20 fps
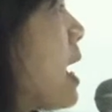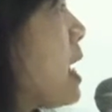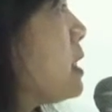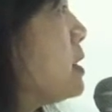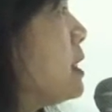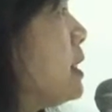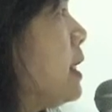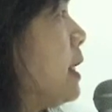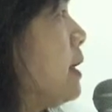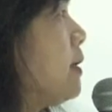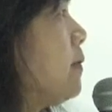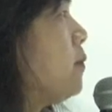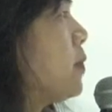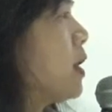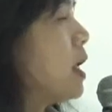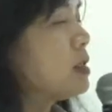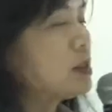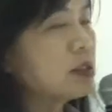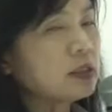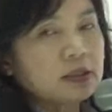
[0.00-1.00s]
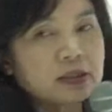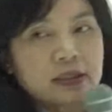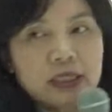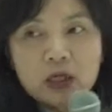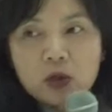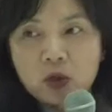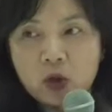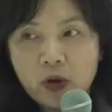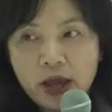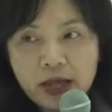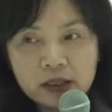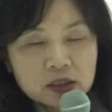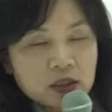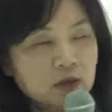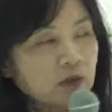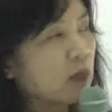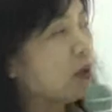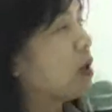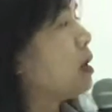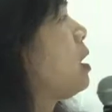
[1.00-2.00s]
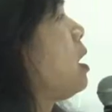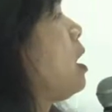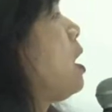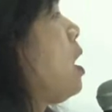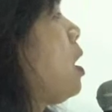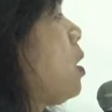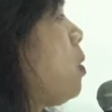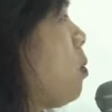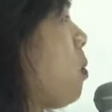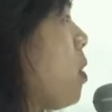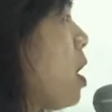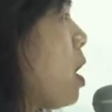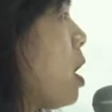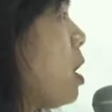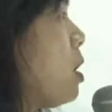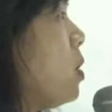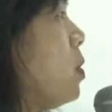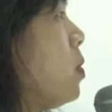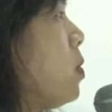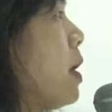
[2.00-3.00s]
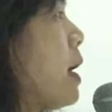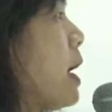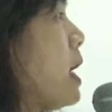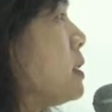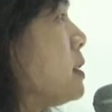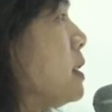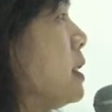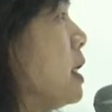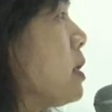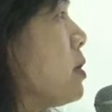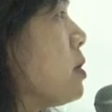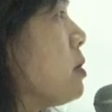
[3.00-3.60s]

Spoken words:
arsenic is a single atom, while arsenic